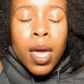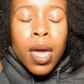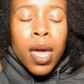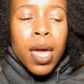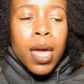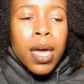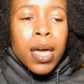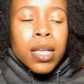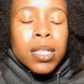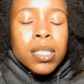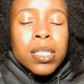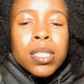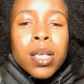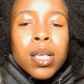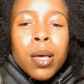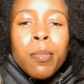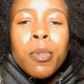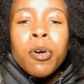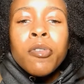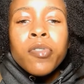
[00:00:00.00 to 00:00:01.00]
And
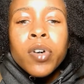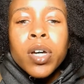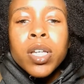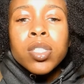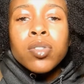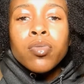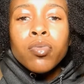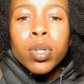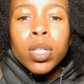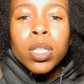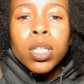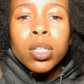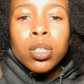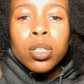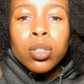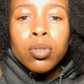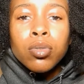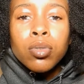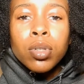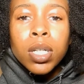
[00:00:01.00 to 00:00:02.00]
some of us
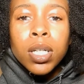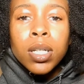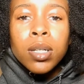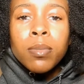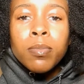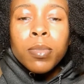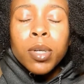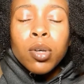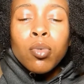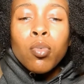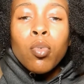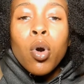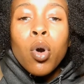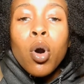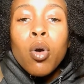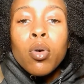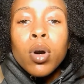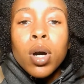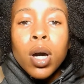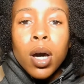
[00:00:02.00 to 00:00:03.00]
really do need to be
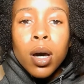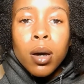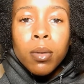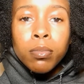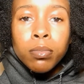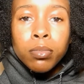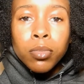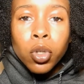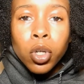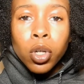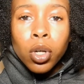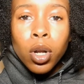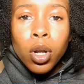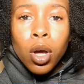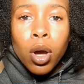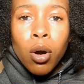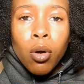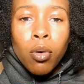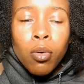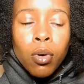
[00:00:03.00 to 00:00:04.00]
woke up, you
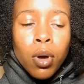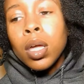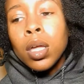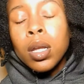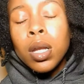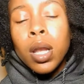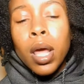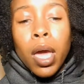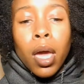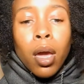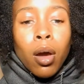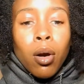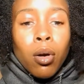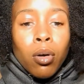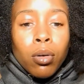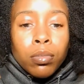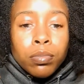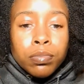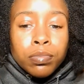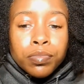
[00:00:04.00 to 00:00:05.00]
know.
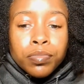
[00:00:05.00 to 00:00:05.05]
Now,